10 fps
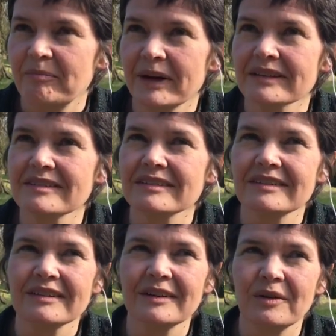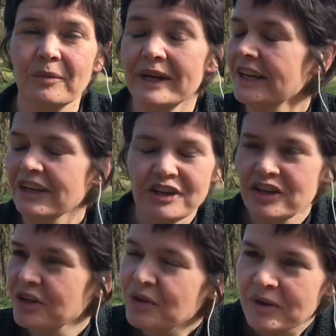But we need a
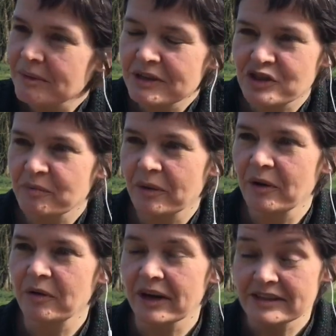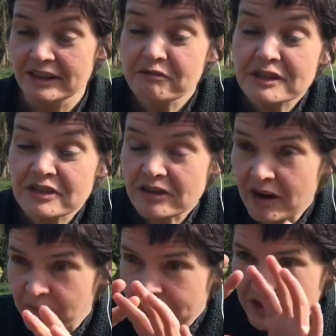new image of progress. And if we
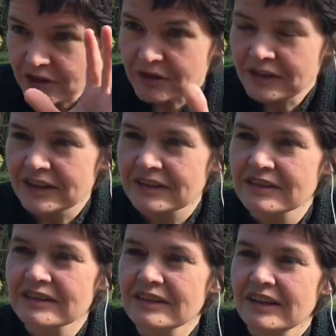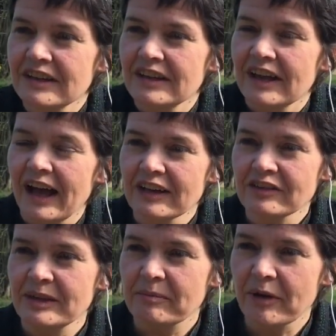start with the donut,
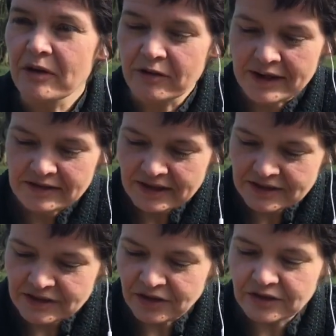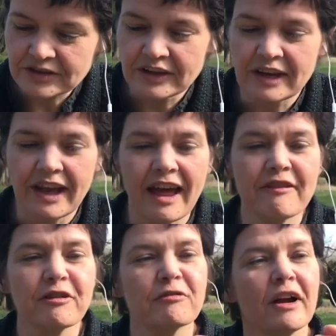actually, progress is not an
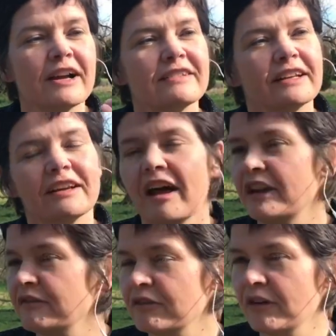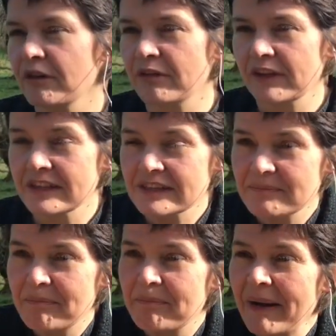ever rising line of growth,
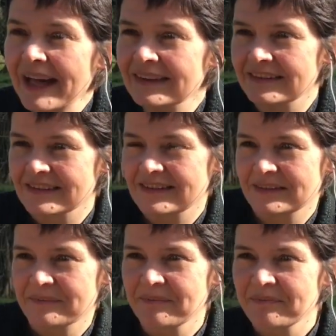it's balance